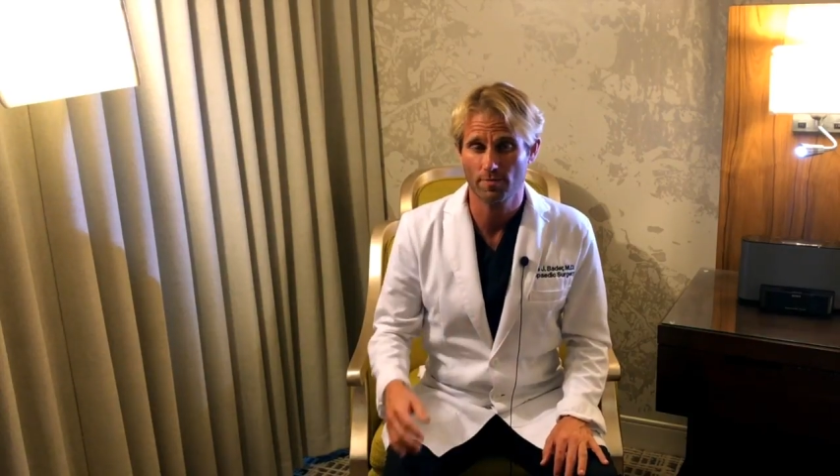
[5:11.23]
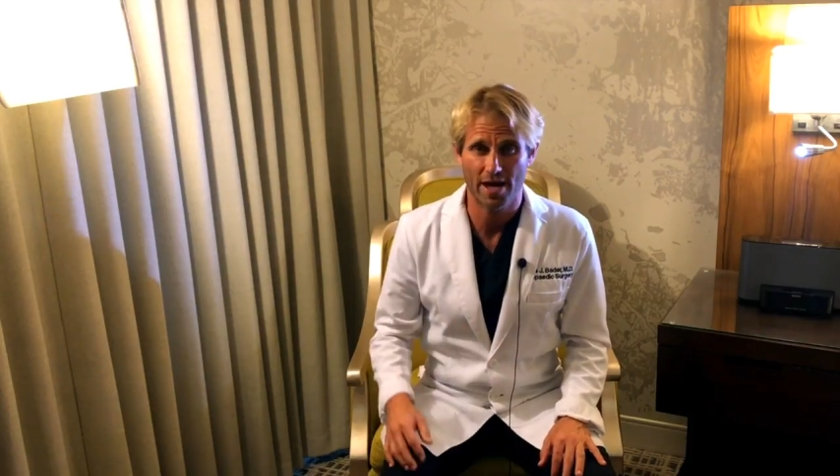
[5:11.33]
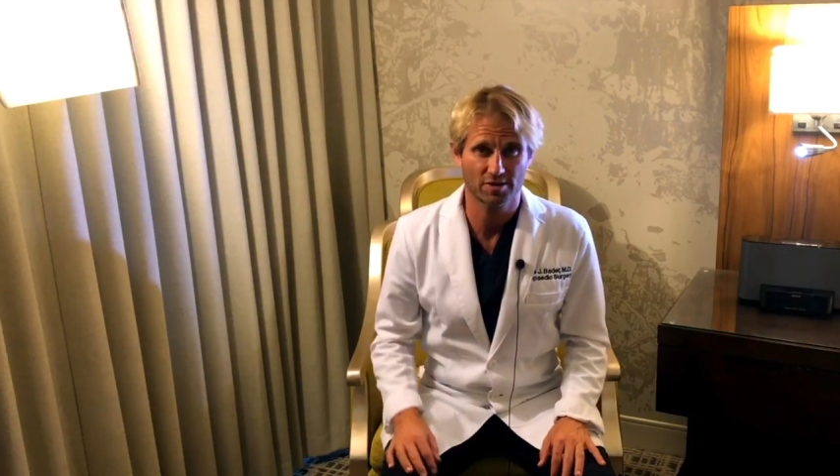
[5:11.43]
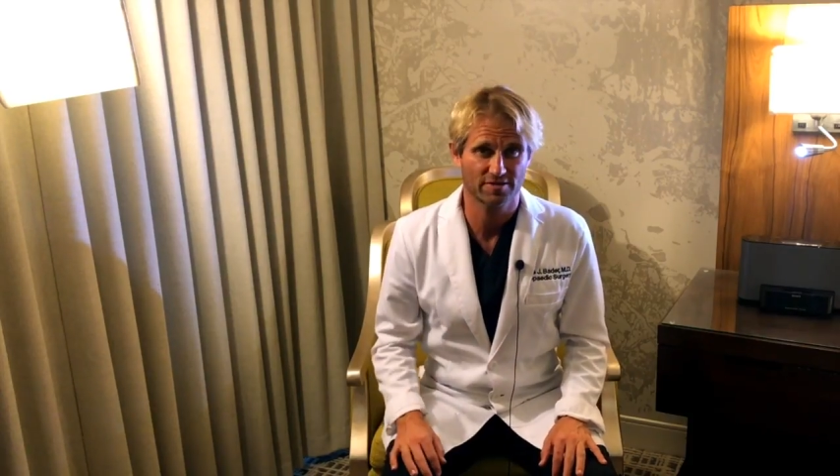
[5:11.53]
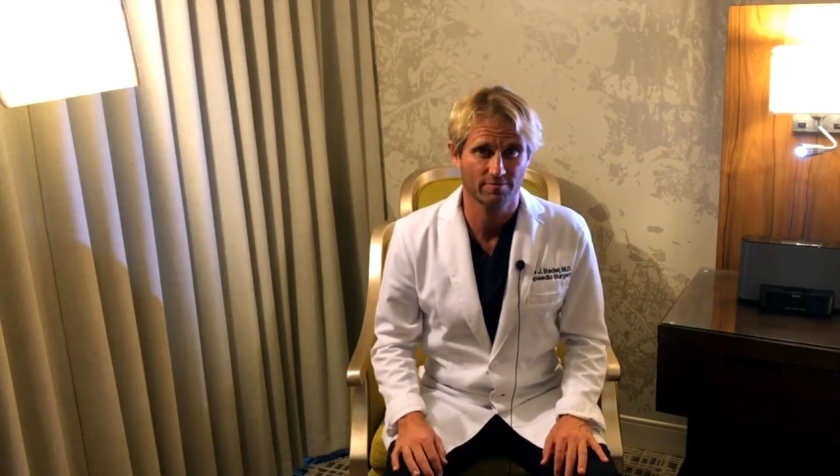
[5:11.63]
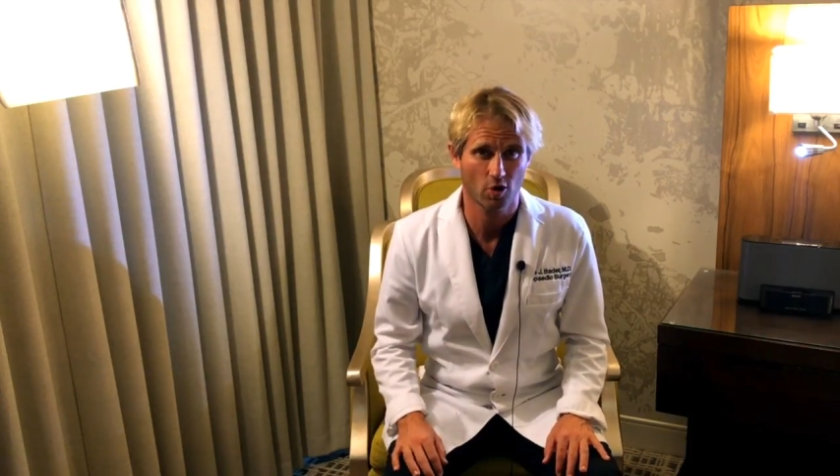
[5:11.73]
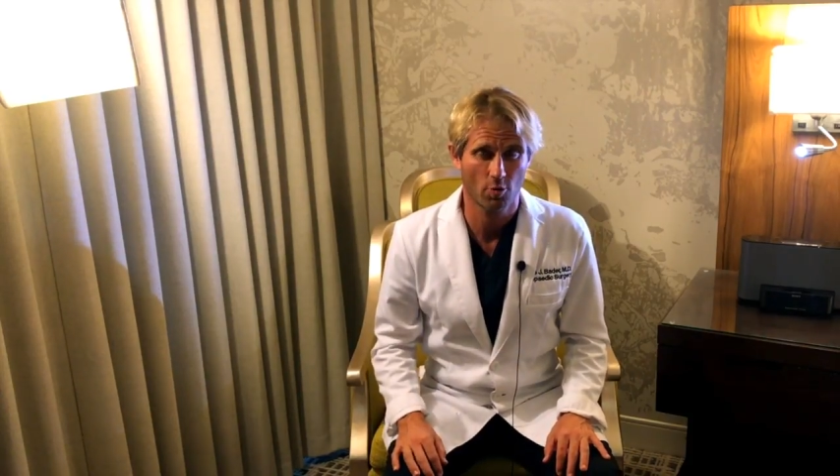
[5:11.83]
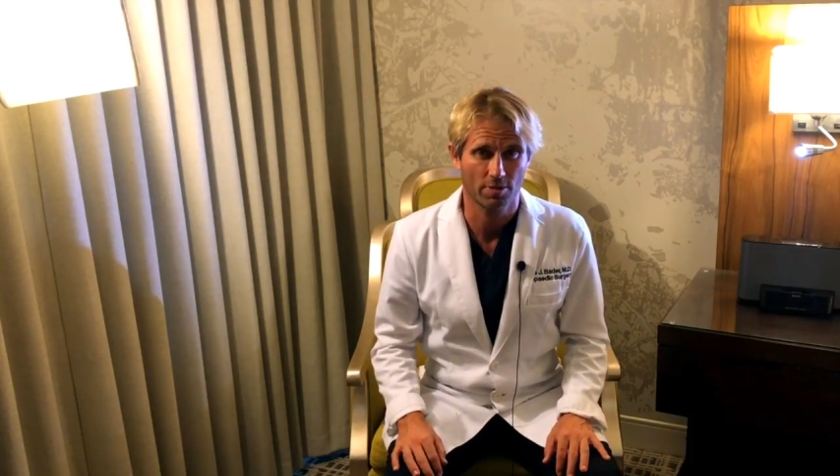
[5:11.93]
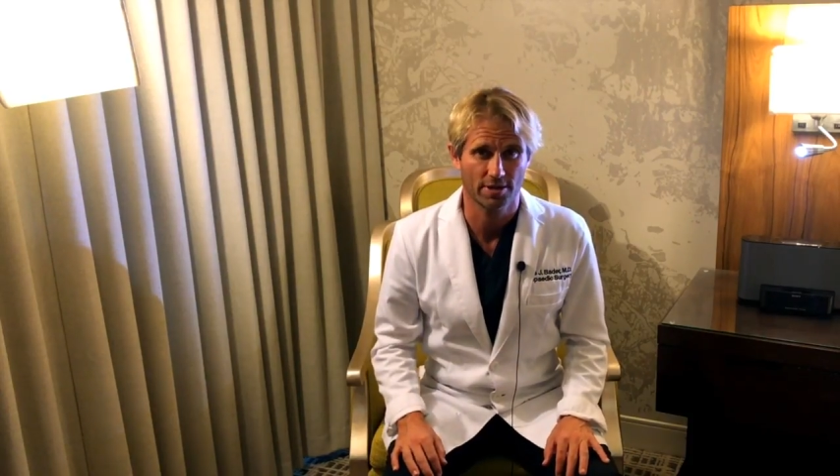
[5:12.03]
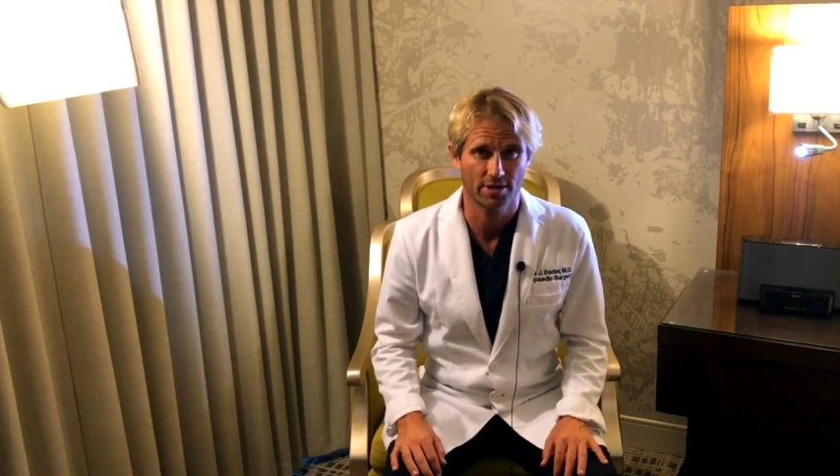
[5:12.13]
amounts of
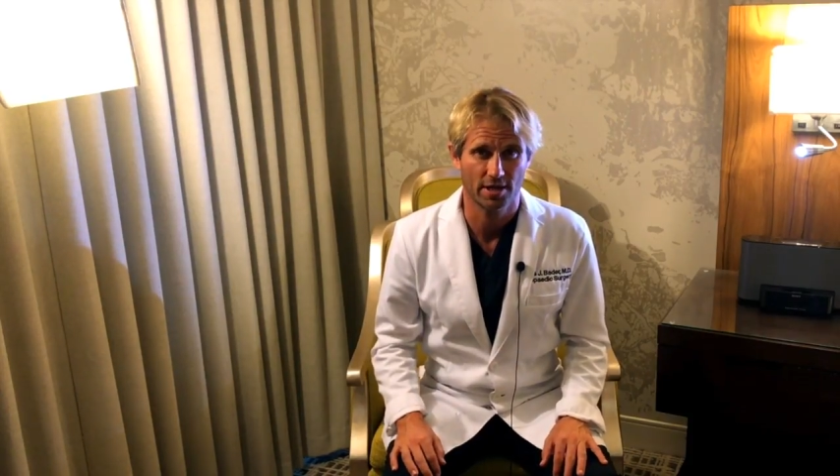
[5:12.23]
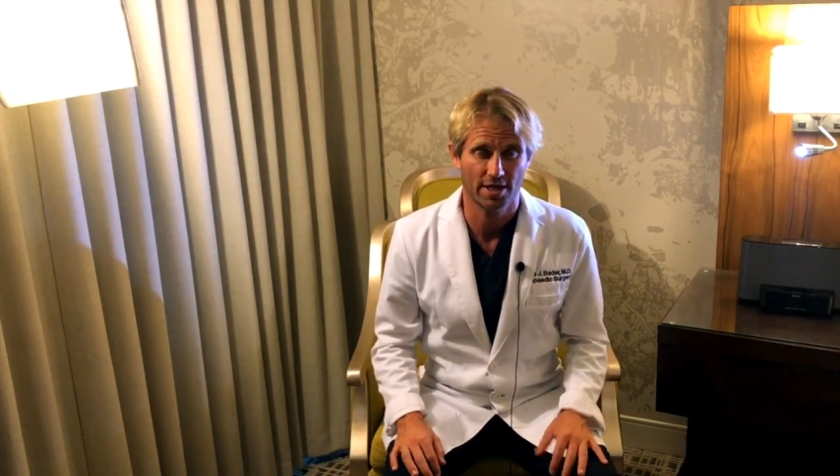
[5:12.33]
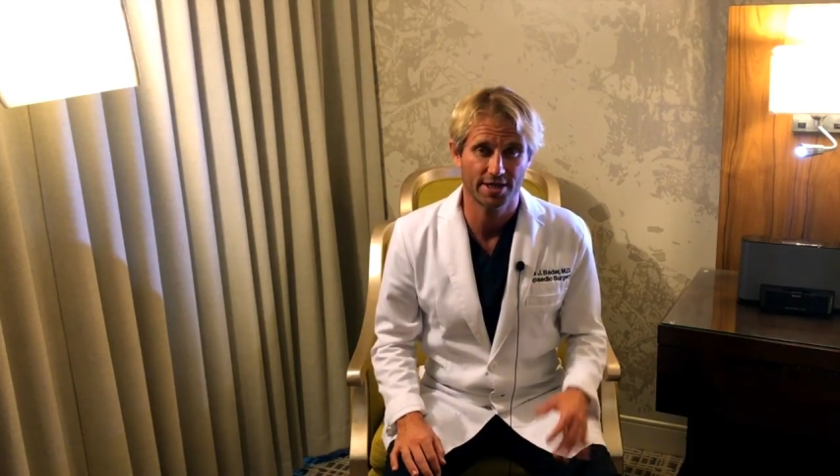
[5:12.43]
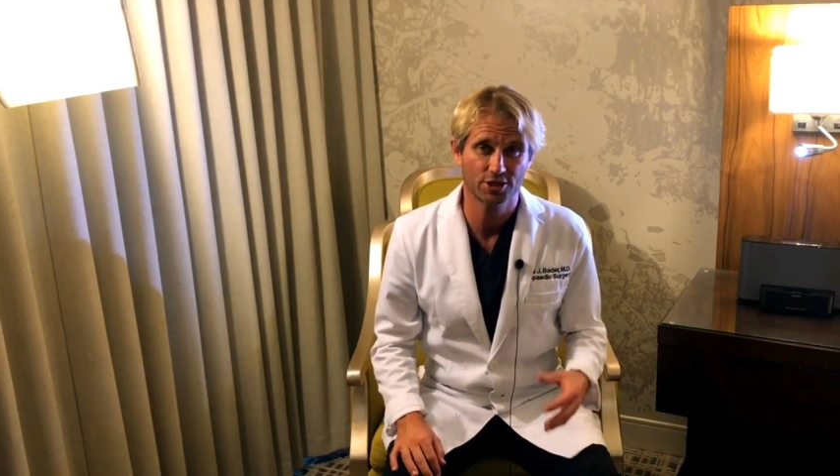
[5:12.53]
bromelain.